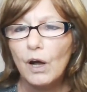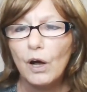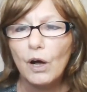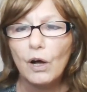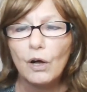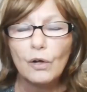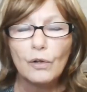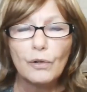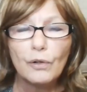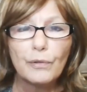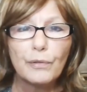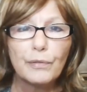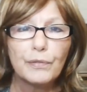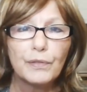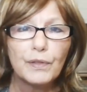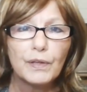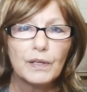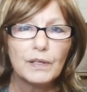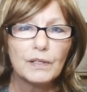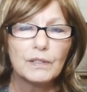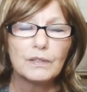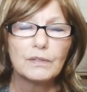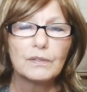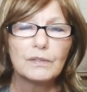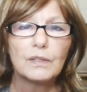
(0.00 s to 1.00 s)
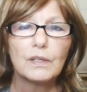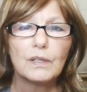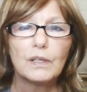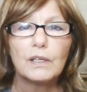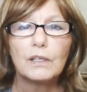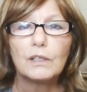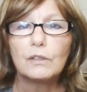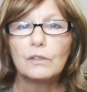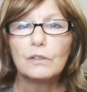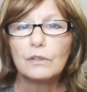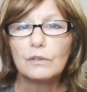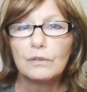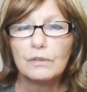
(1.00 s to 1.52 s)
all things
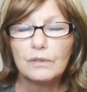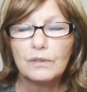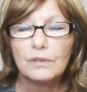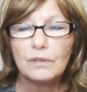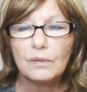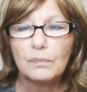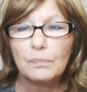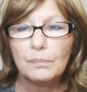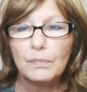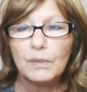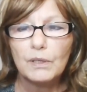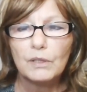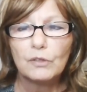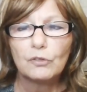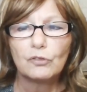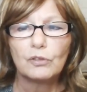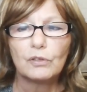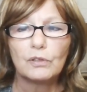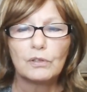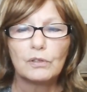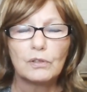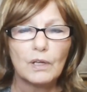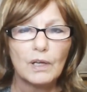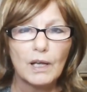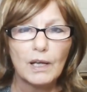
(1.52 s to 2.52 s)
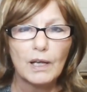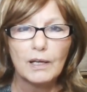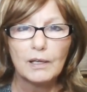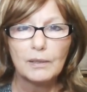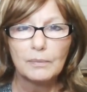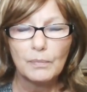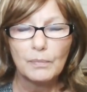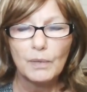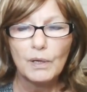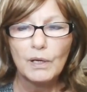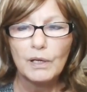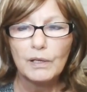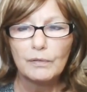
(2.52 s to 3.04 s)
into submission
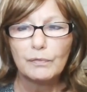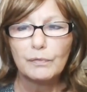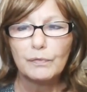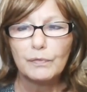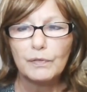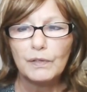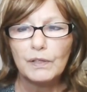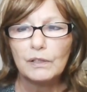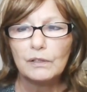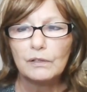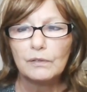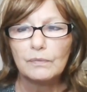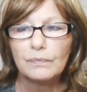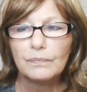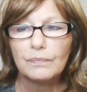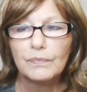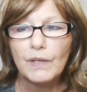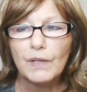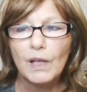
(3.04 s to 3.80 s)
at my feet.